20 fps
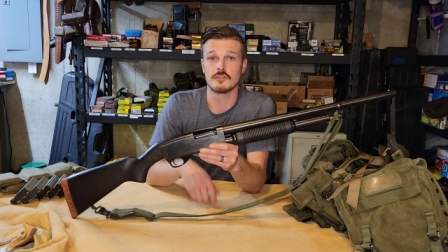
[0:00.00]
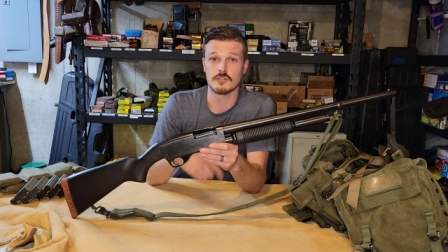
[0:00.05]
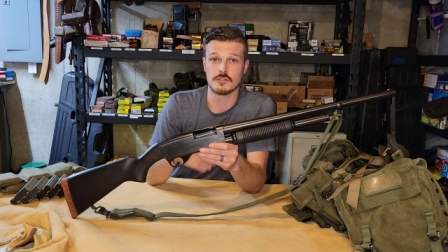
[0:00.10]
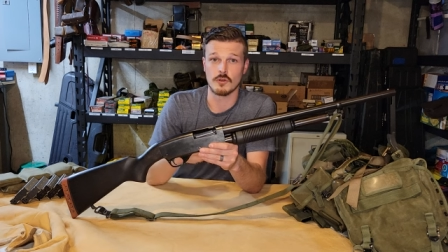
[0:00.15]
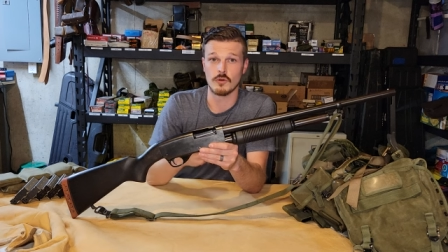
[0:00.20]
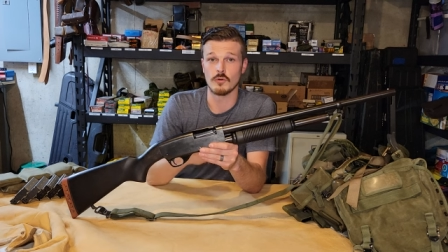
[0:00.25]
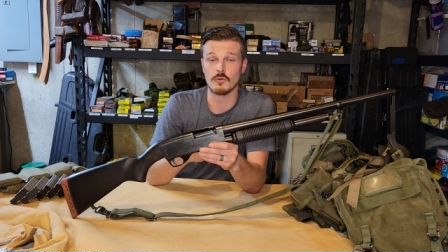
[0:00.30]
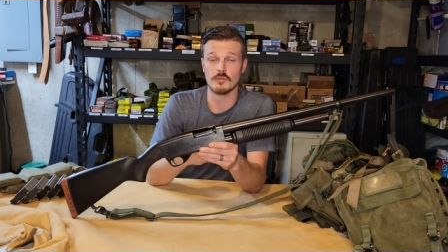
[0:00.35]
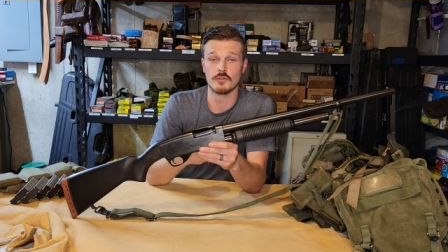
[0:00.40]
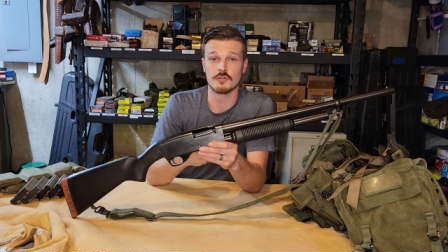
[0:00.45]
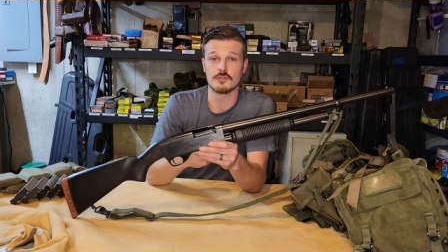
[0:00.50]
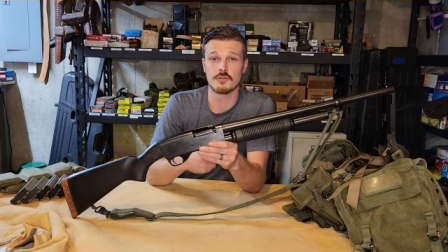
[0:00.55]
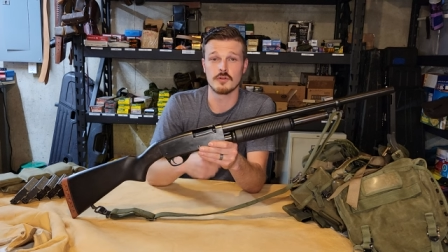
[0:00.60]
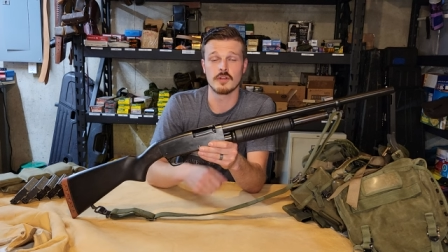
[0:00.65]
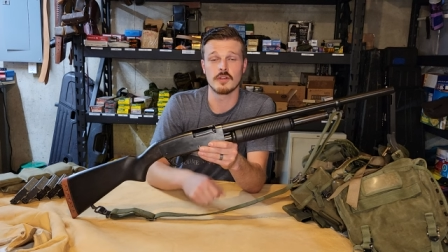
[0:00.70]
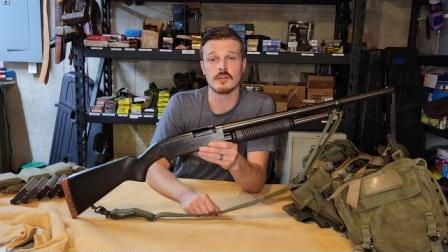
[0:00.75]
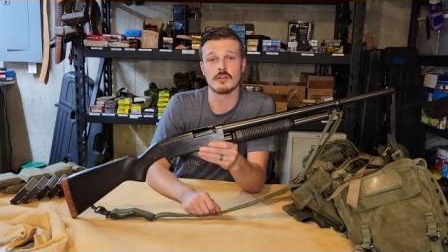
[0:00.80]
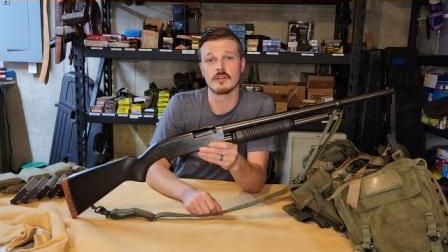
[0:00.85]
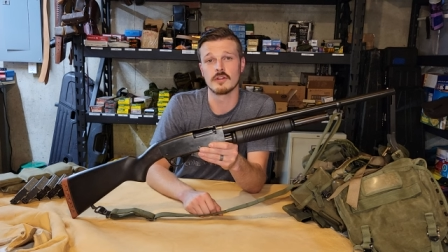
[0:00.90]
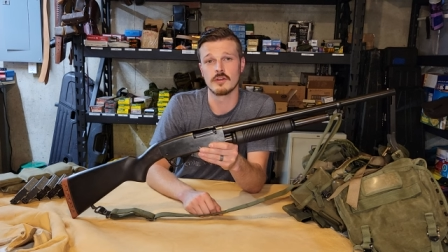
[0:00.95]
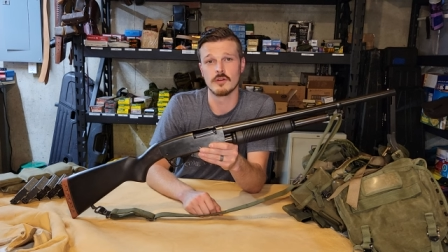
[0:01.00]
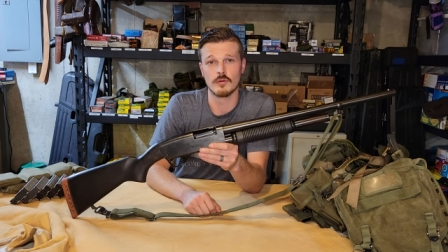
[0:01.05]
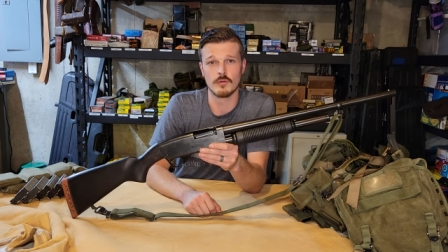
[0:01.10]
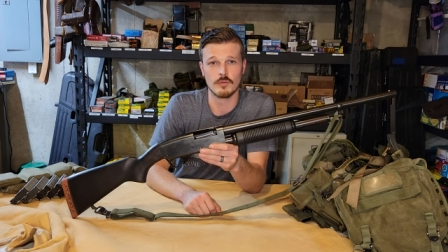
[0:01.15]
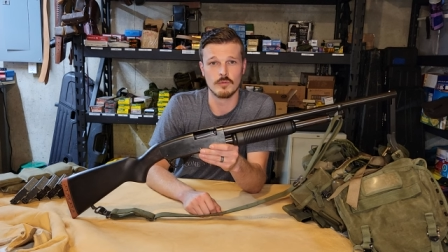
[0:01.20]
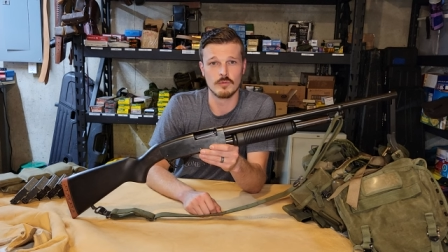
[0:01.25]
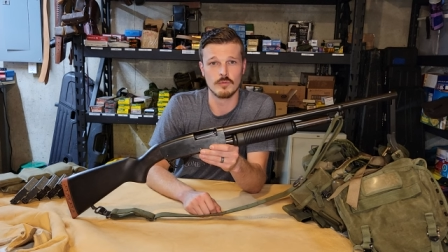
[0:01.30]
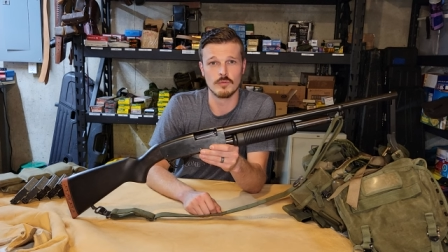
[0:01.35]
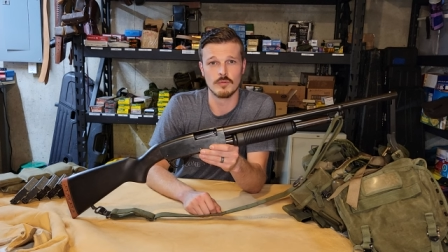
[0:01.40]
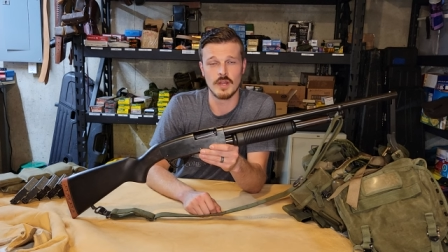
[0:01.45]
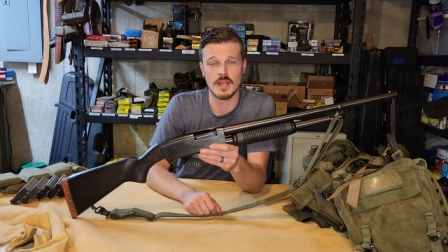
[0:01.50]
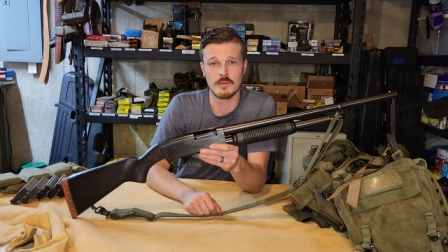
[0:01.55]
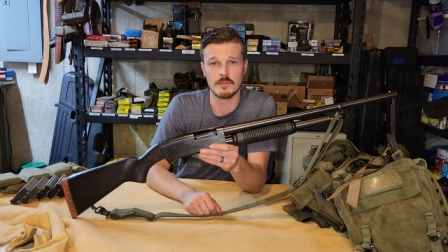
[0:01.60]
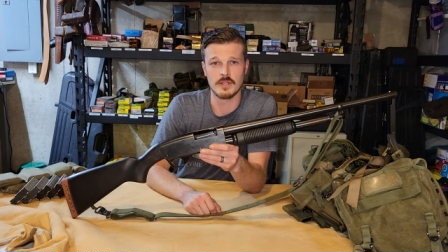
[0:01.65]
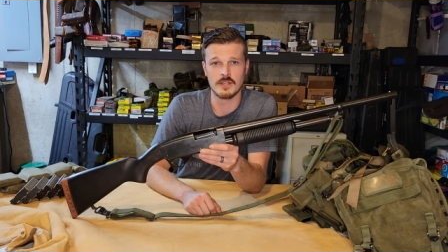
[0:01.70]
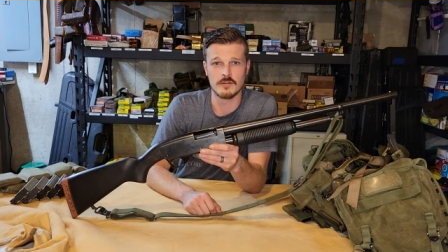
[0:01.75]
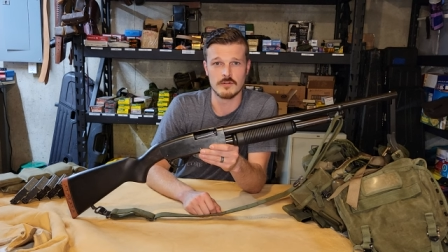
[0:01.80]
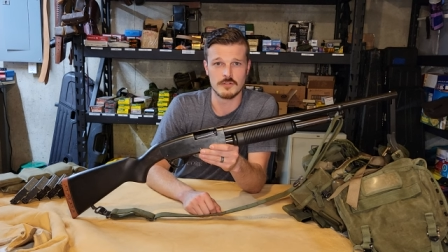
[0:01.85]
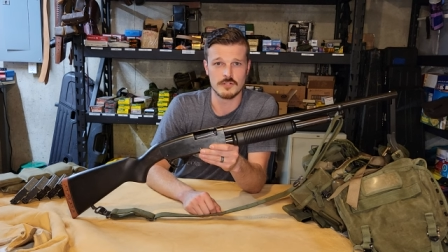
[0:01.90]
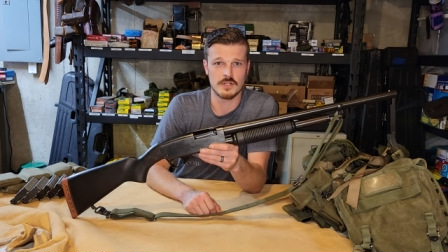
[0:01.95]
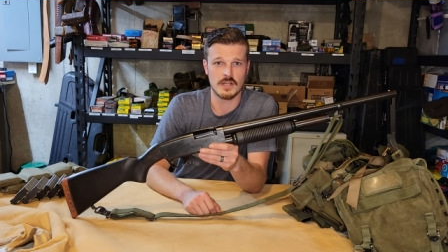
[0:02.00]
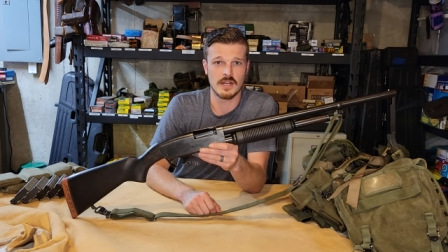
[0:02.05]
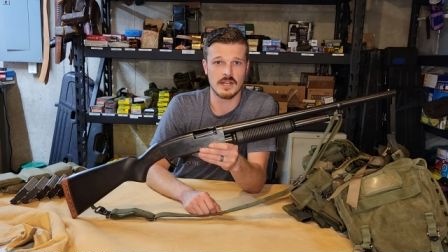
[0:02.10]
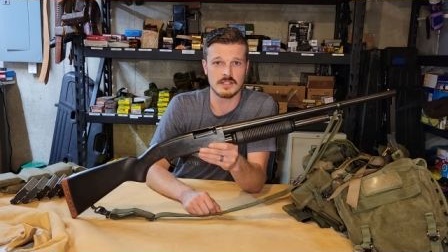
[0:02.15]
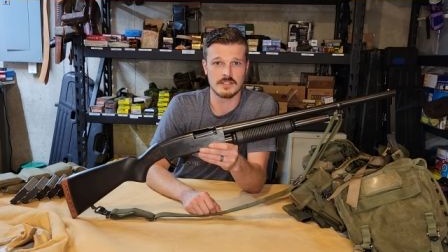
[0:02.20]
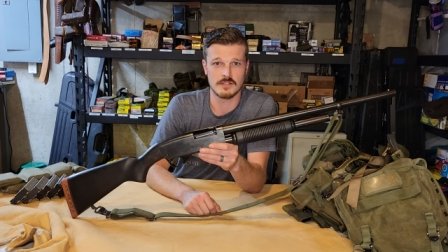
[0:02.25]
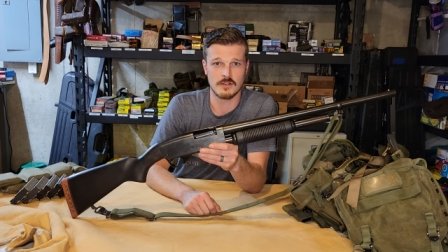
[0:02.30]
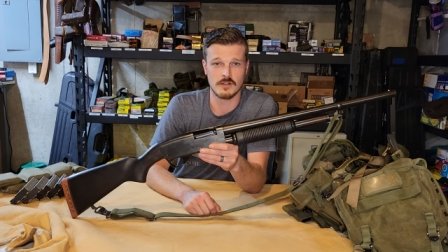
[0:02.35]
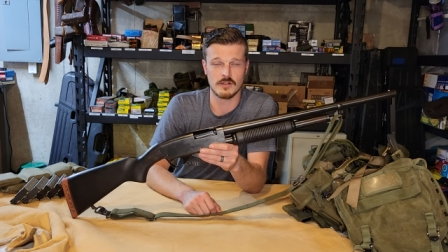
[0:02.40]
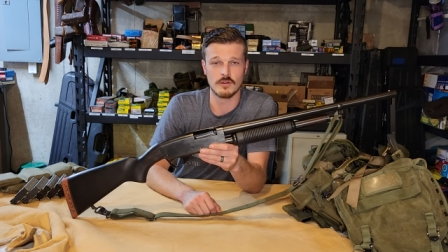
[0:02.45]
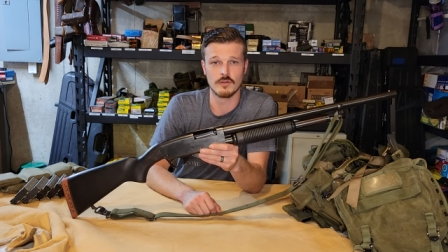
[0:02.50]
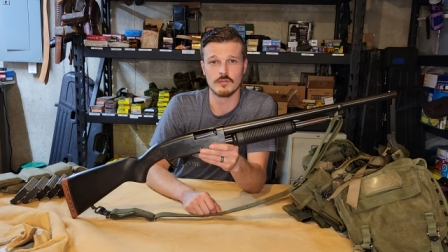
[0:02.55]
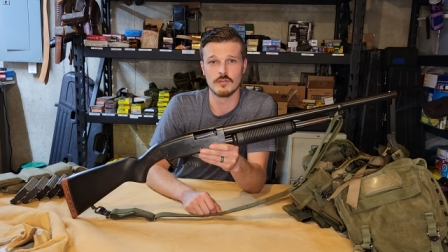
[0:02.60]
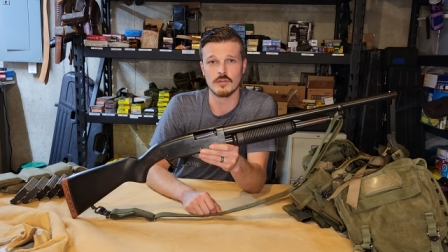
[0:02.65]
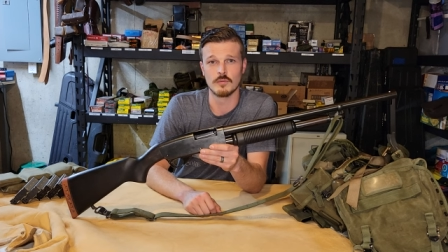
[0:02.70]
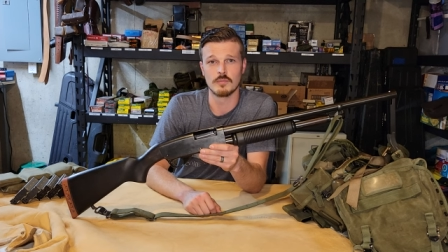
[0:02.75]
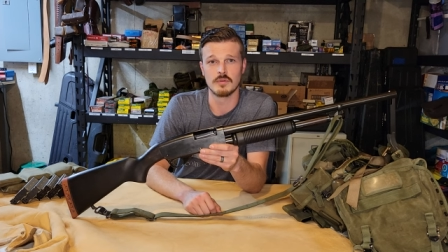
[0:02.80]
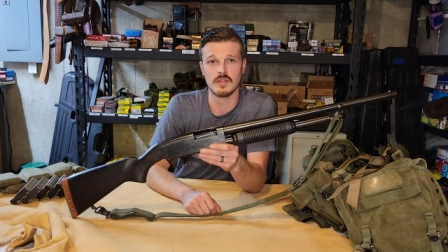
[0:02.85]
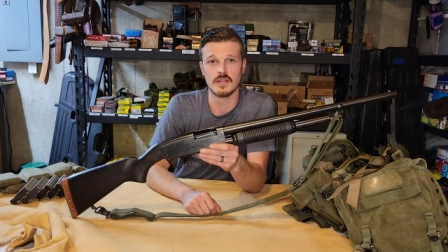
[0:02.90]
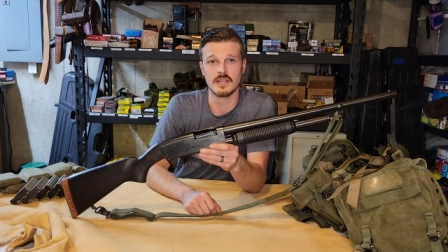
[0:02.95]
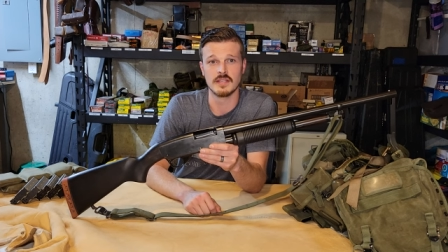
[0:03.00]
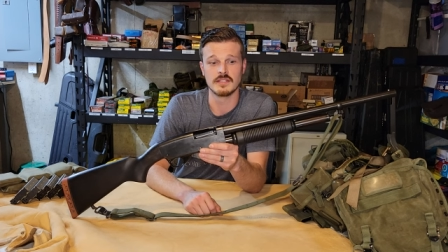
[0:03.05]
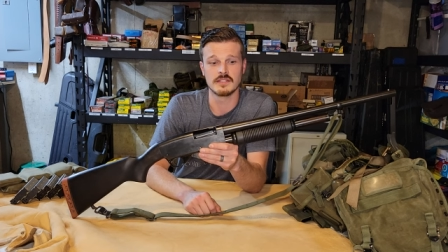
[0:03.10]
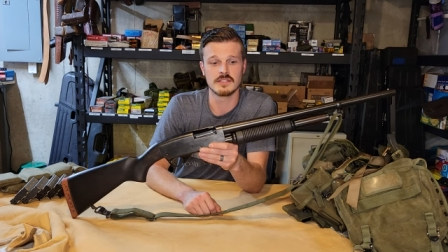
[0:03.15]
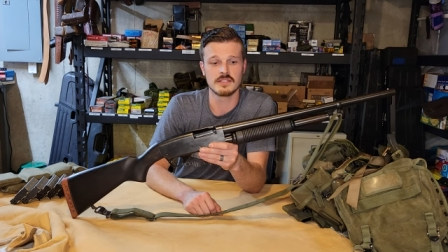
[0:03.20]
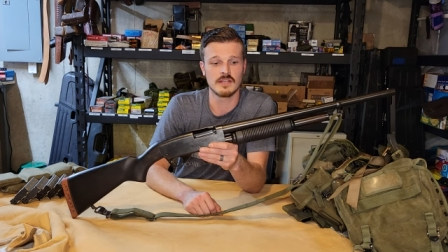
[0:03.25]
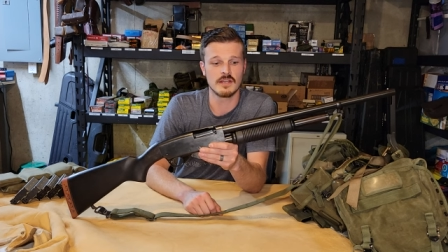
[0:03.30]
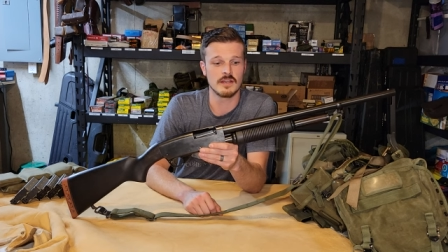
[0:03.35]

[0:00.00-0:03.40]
just hold the trigger and go ramming your shots all over the place.